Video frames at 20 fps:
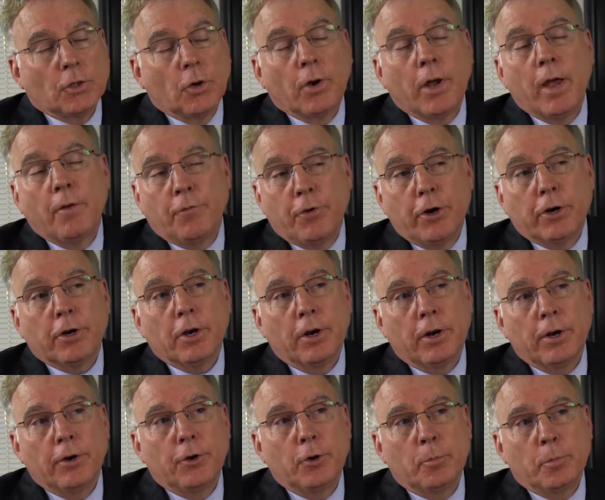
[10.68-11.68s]
So if you're
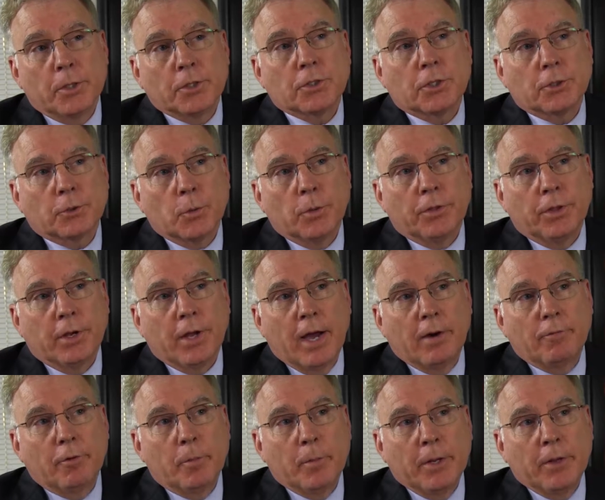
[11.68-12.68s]
going to do business with the
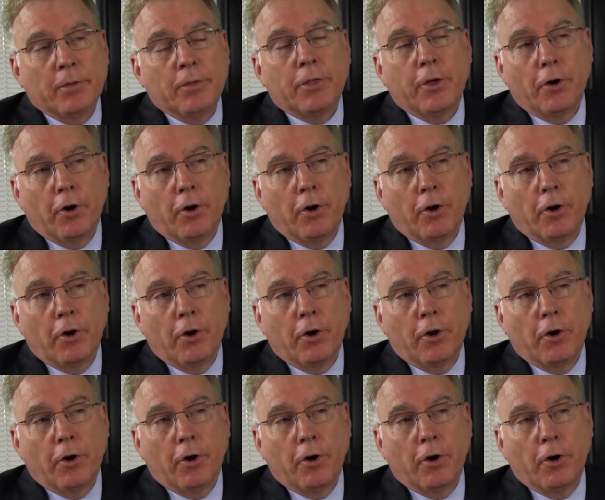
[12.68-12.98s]
government,